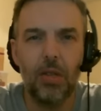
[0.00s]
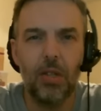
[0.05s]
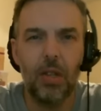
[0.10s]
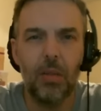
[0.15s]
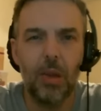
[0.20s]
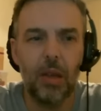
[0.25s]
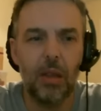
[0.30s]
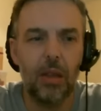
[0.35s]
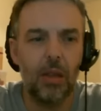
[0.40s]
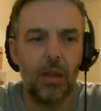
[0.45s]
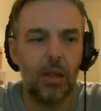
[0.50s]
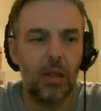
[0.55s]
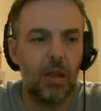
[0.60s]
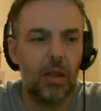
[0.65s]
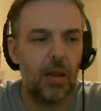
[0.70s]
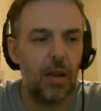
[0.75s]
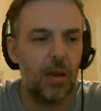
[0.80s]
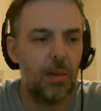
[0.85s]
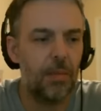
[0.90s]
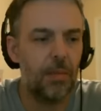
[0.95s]
Matt, they they
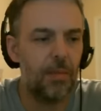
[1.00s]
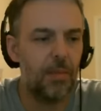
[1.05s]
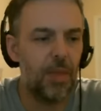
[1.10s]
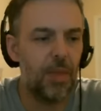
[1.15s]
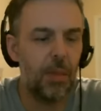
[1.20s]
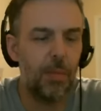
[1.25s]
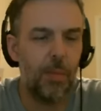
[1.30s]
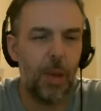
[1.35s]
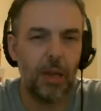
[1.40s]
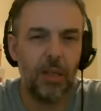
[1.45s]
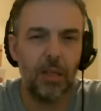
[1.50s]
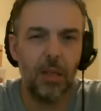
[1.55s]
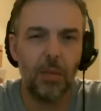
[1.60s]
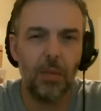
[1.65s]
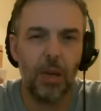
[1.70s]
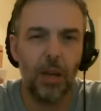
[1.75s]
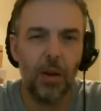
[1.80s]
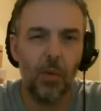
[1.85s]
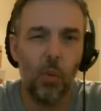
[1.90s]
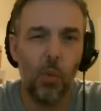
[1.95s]
um they picked some kind
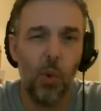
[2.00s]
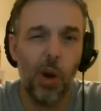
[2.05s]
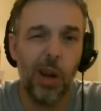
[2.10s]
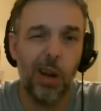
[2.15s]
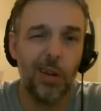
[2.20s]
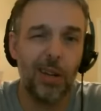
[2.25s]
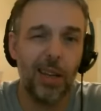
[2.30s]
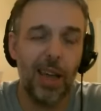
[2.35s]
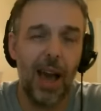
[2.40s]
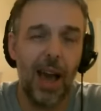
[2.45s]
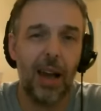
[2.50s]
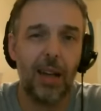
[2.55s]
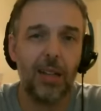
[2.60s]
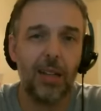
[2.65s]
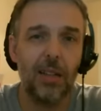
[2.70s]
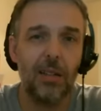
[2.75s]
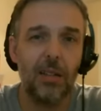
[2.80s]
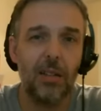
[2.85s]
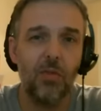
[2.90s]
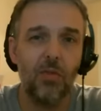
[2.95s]
of weird
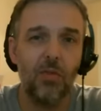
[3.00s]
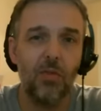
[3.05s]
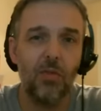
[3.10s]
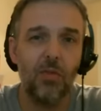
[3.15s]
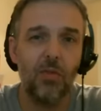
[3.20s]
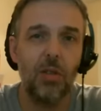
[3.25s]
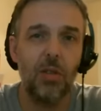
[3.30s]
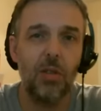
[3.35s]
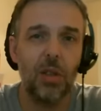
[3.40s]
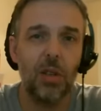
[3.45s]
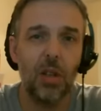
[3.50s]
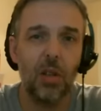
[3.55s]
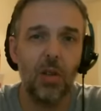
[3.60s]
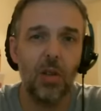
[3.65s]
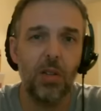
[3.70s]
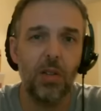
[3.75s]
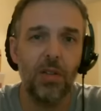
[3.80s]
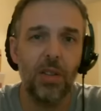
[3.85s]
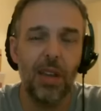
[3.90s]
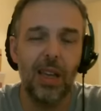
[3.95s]
characters and re
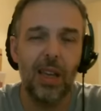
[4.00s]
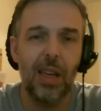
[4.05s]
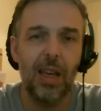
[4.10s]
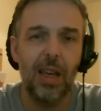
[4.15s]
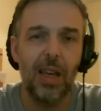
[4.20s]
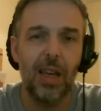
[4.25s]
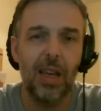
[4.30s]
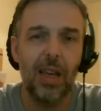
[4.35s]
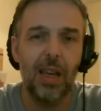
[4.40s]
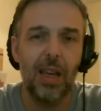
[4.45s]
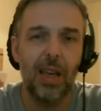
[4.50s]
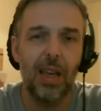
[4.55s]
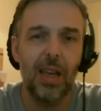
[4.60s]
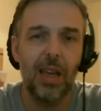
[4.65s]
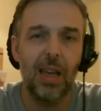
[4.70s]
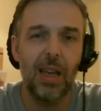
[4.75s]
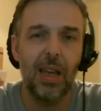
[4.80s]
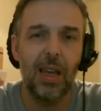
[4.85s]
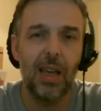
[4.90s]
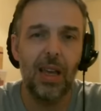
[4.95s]
reused a lot of
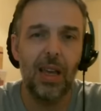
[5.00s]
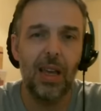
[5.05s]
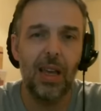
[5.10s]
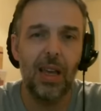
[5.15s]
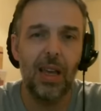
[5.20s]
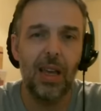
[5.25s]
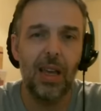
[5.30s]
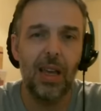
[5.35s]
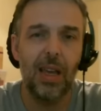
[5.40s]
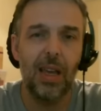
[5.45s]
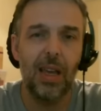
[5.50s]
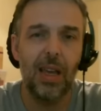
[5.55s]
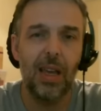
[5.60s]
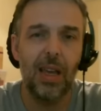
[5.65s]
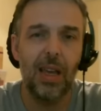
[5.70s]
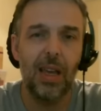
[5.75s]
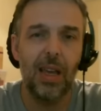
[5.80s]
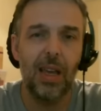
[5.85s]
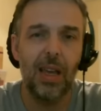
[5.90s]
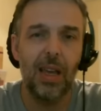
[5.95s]
samey minifigures,
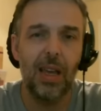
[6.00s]
whereas